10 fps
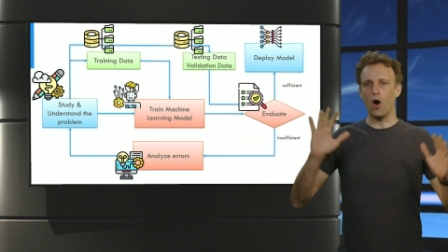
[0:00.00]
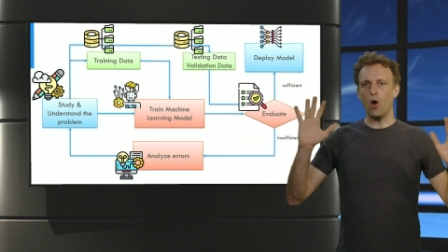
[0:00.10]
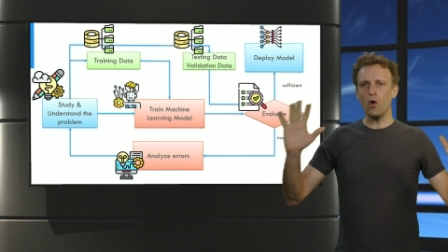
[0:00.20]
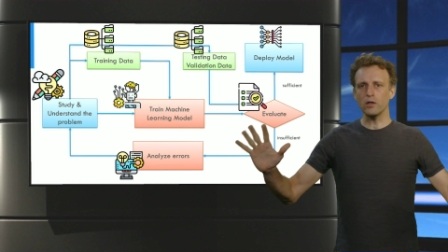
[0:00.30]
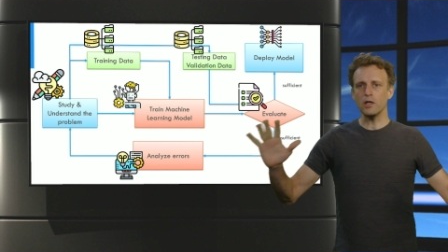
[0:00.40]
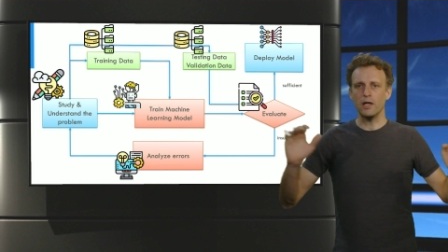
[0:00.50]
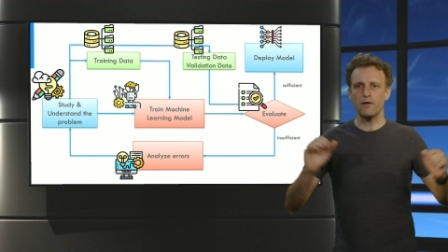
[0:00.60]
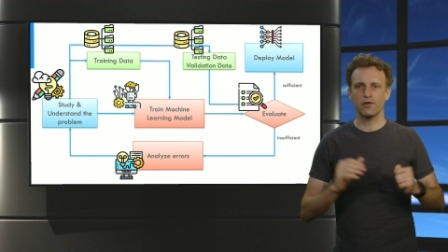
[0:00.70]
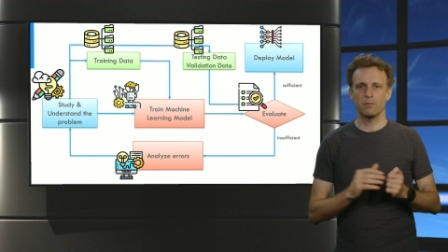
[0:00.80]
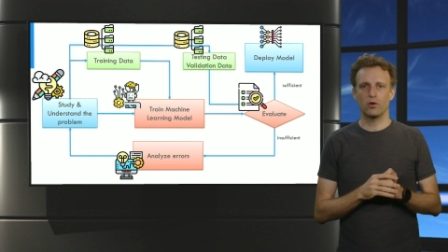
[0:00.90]
Only
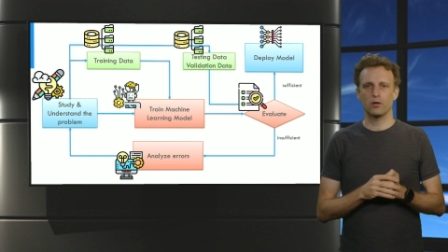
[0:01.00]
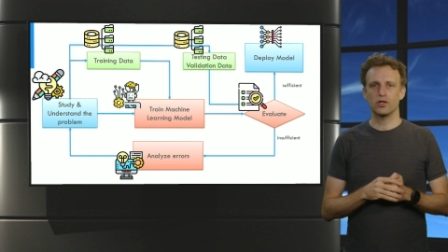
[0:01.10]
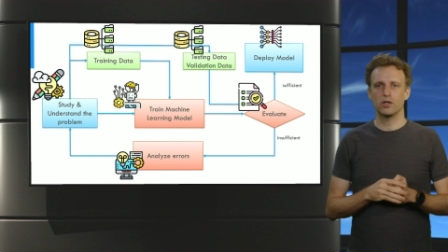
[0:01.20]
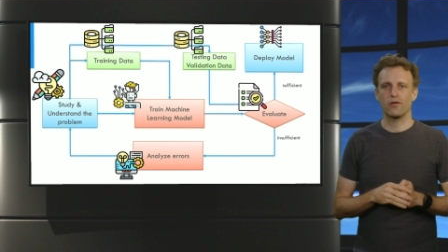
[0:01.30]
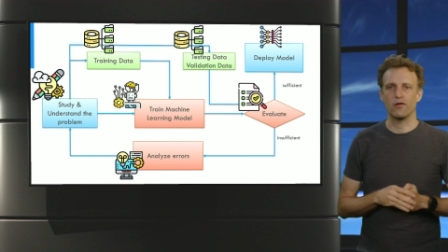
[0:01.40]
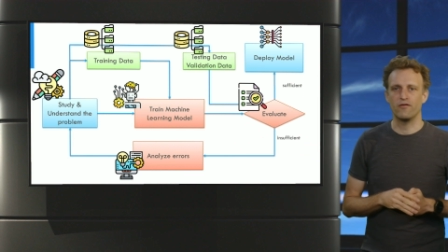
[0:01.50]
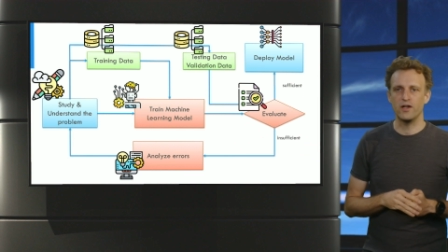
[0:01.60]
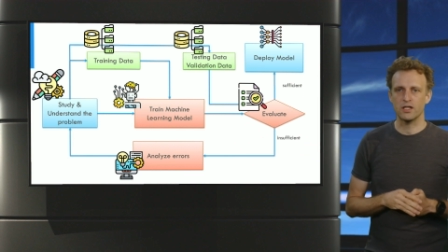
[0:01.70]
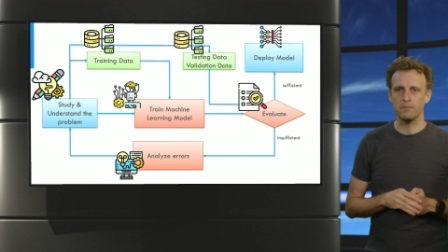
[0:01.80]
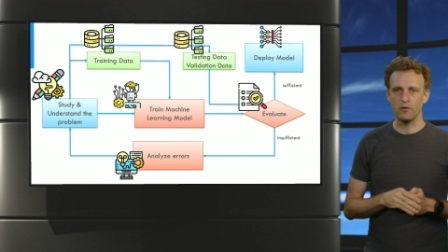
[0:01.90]
if the model shows
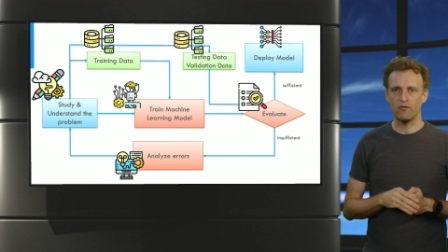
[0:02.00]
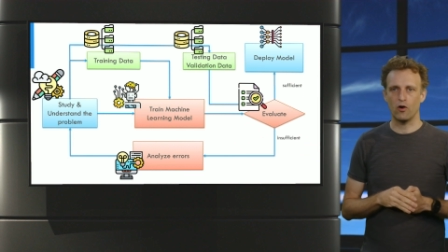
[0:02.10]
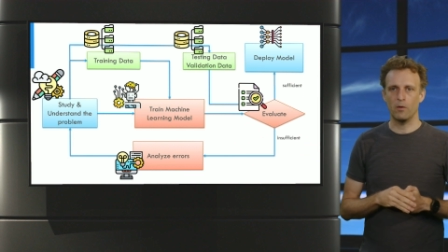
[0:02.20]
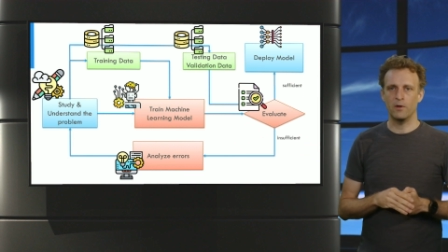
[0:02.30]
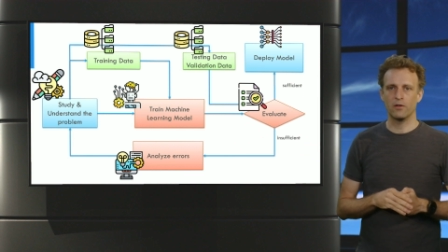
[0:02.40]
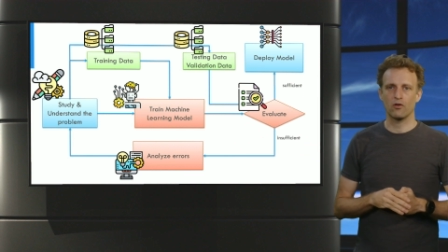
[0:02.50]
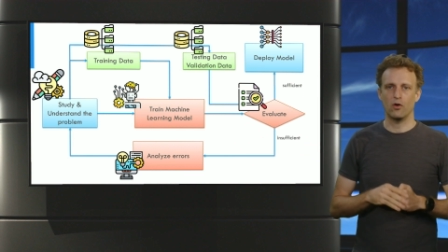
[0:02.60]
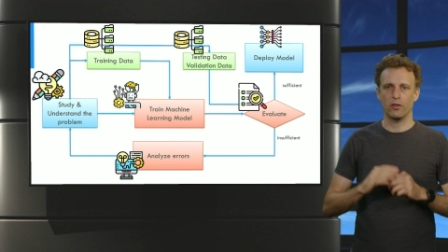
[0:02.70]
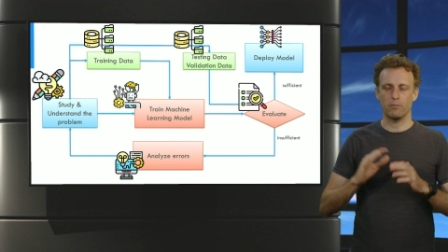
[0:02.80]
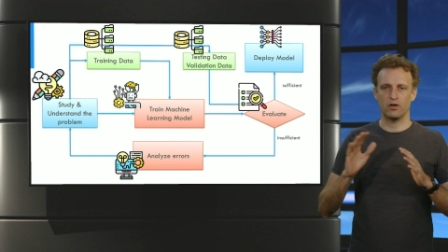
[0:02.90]
sufficient performance
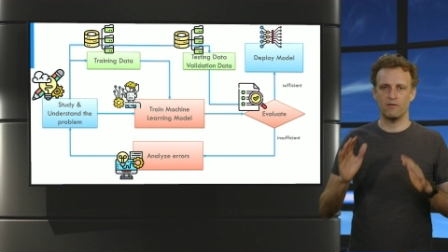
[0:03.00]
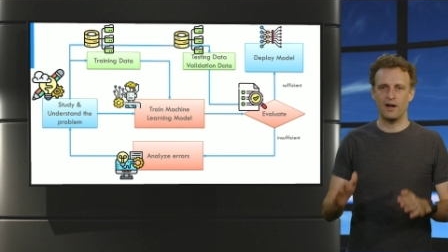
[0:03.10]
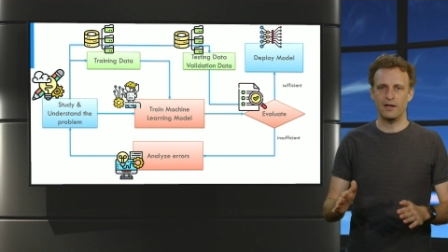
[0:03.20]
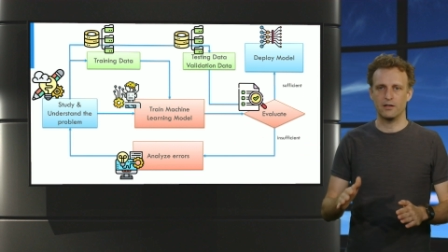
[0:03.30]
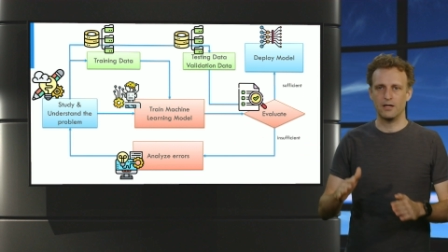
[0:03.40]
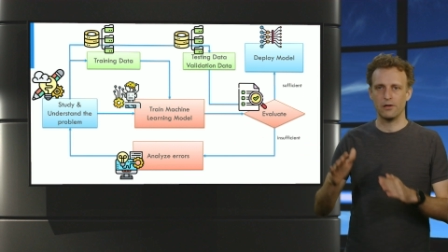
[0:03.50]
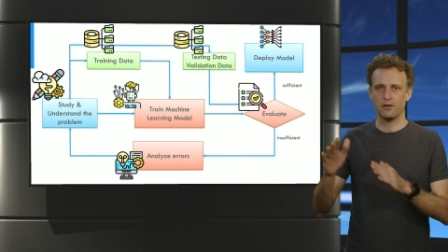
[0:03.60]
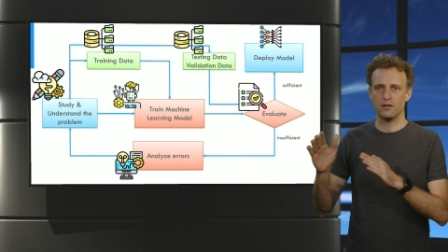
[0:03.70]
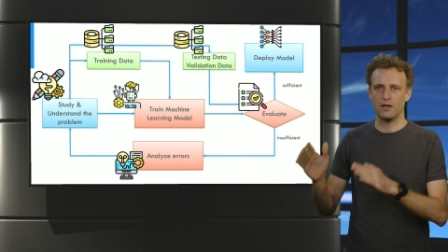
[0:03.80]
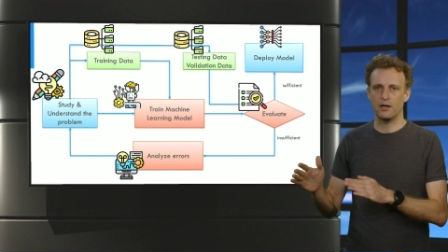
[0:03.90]
on the provided
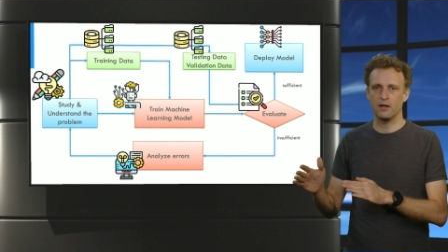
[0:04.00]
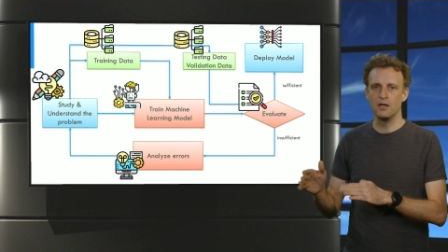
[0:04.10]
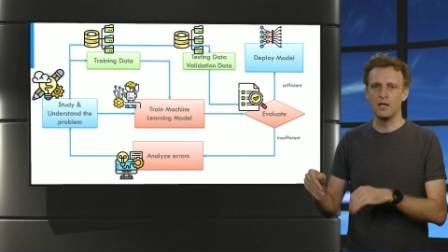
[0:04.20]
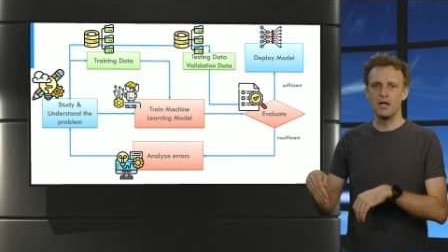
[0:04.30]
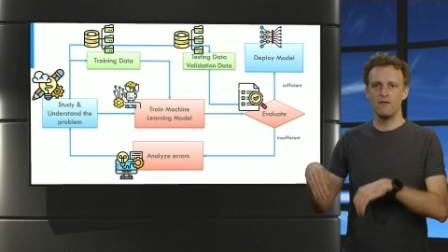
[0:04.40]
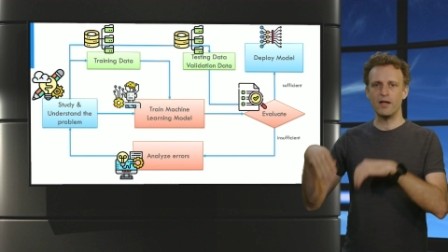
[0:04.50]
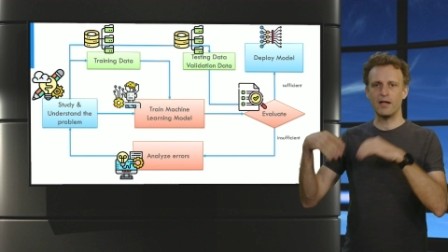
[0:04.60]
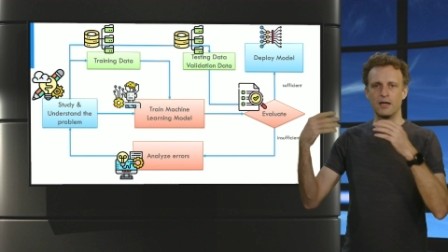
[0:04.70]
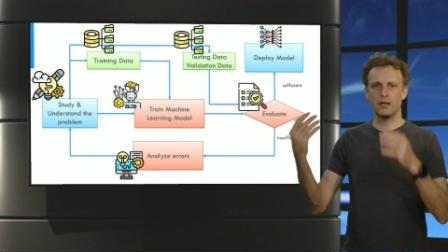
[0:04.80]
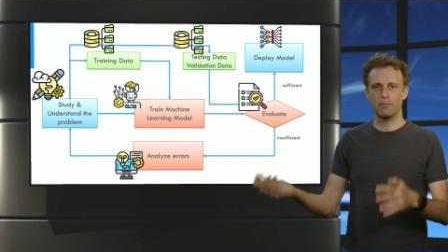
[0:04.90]
testing data, we
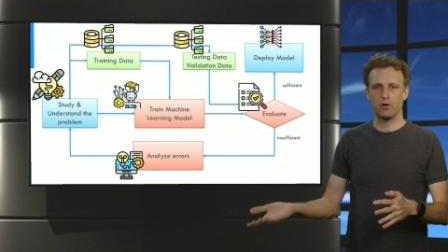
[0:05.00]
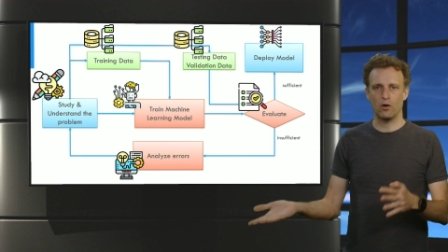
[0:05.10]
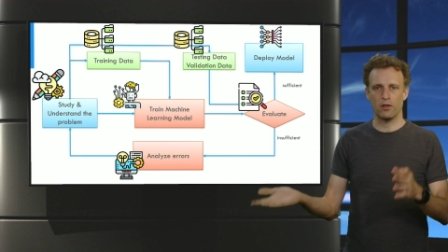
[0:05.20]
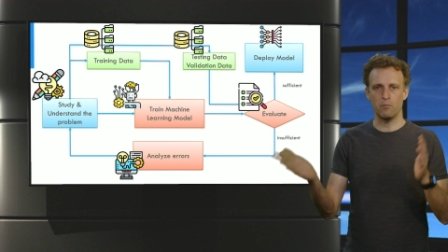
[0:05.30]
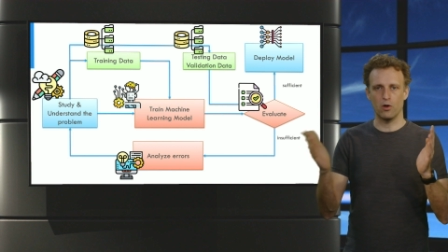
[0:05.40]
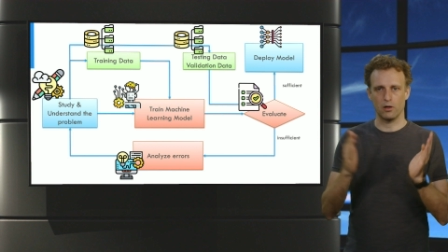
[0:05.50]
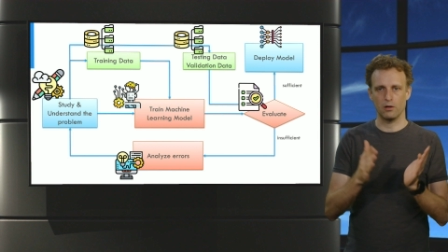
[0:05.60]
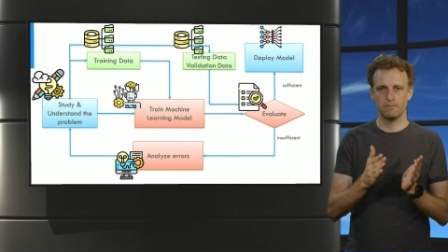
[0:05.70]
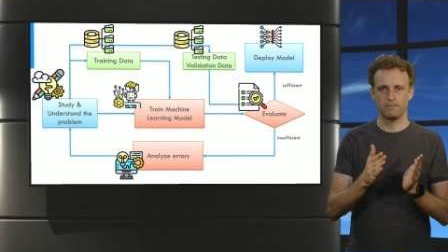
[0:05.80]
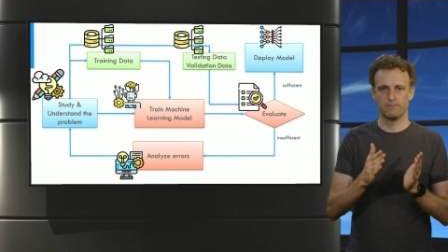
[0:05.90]
can deploy the model.